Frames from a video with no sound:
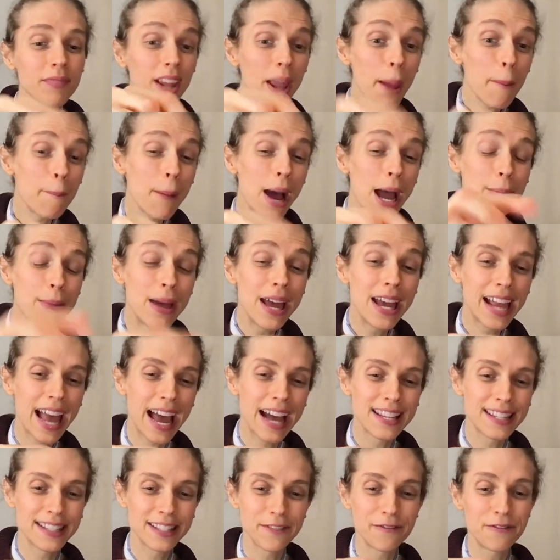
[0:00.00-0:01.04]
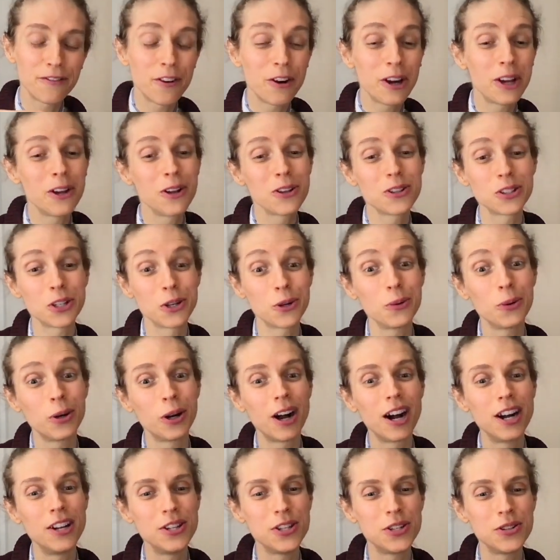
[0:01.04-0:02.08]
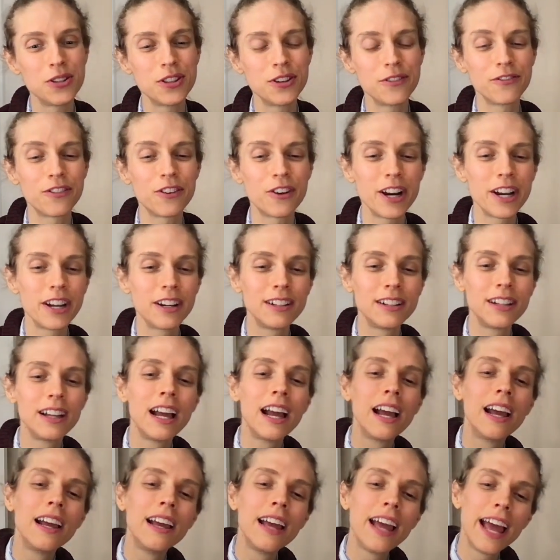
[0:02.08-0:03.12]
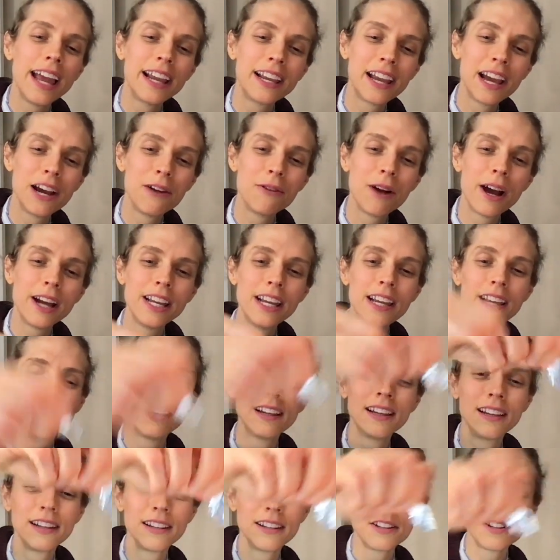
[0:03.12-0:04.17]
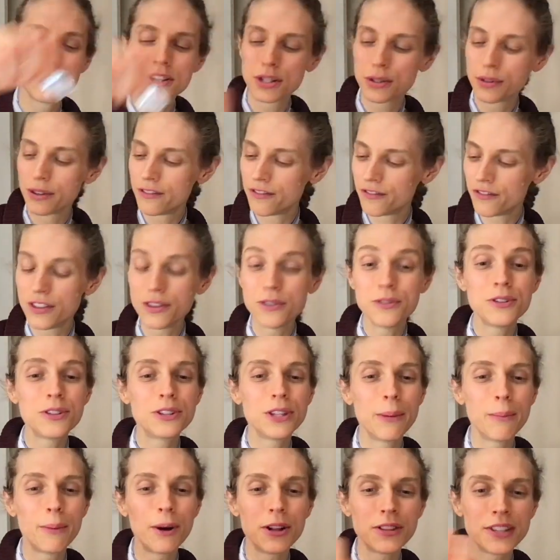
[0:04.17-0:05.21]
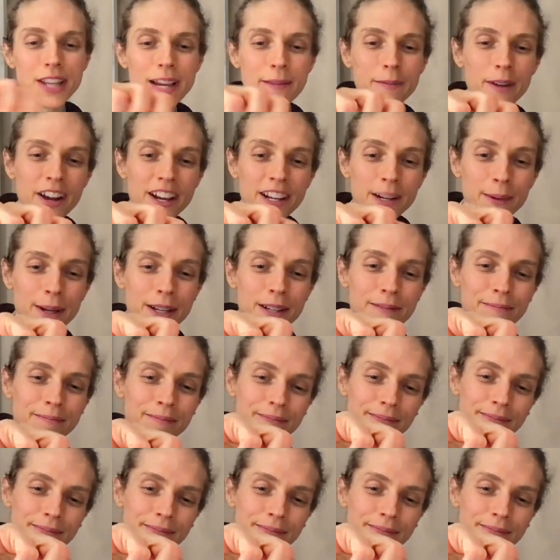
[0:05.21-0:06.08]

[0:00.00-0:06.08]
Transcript: My bag has the foil, so we'll undo the foil and get ready to infuse the multivitamin.